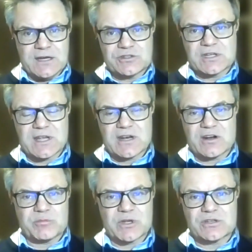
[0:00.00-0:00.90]
interesting
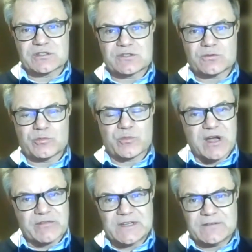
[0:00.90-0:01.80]
area because it's all
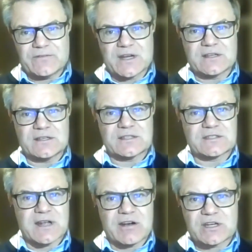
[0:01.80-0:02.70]
privately funded,
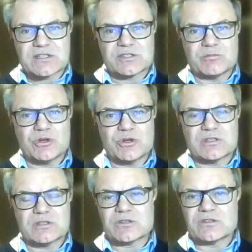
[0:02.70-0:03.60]
it's direct
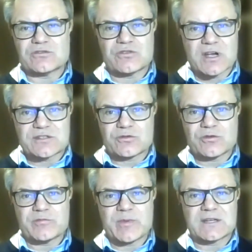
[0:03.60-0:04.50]
distribution, most of the drugs
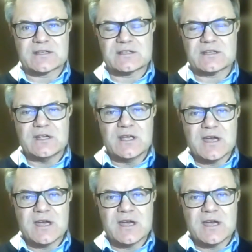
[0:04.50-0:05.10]
are off patent.